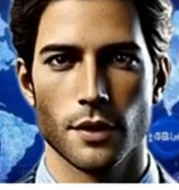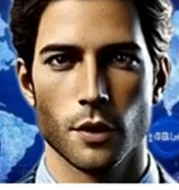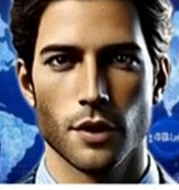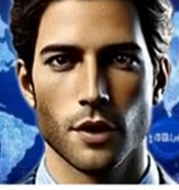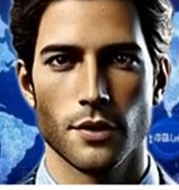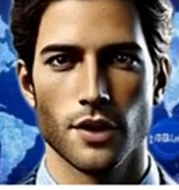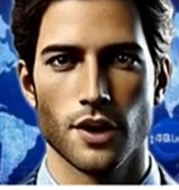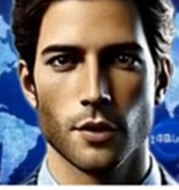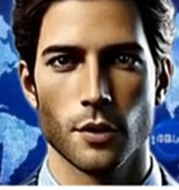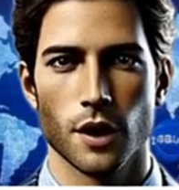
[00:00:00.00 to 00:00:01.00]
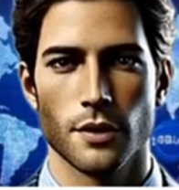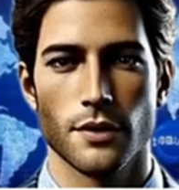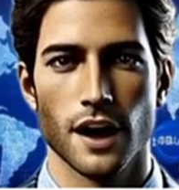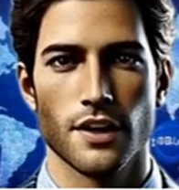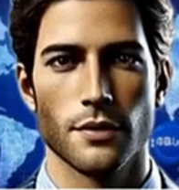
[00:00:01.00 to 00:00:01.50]
with over
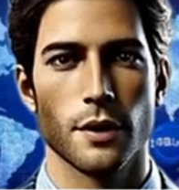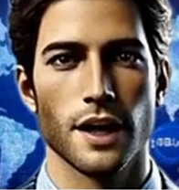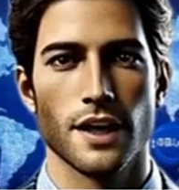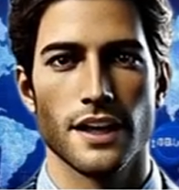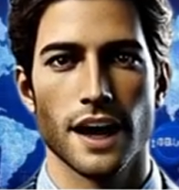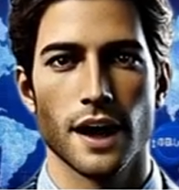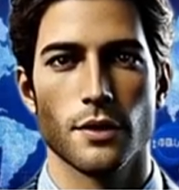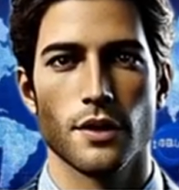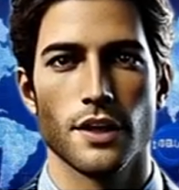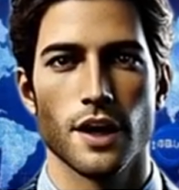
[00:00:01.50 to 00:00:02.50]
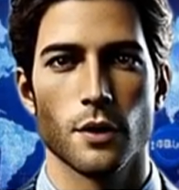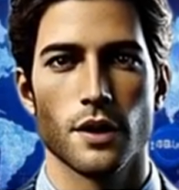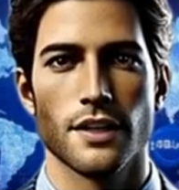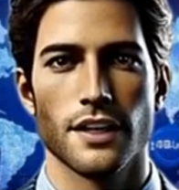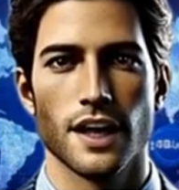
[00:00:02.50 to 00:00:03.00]
2.5 million encounters in
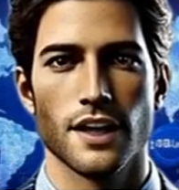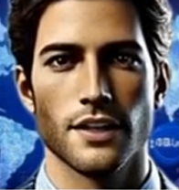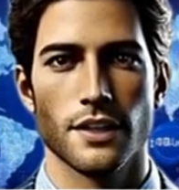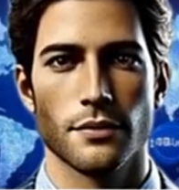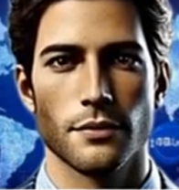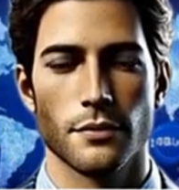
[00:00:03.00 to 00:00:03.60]
recent years.